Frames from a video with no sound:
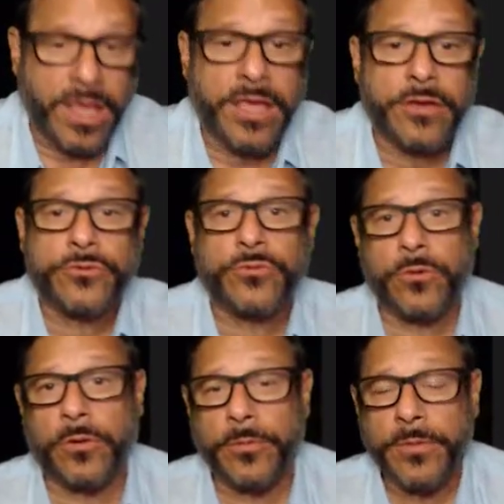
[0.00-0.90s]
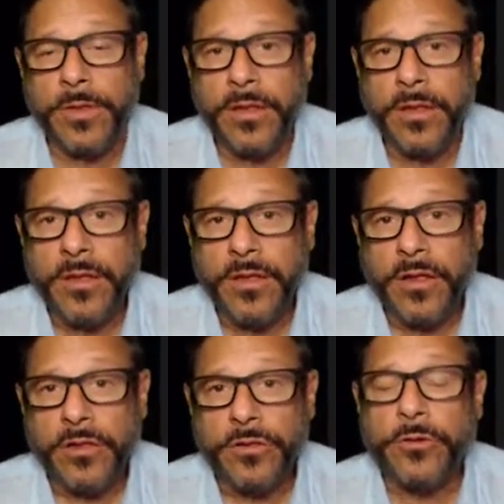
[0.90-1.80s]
a control. No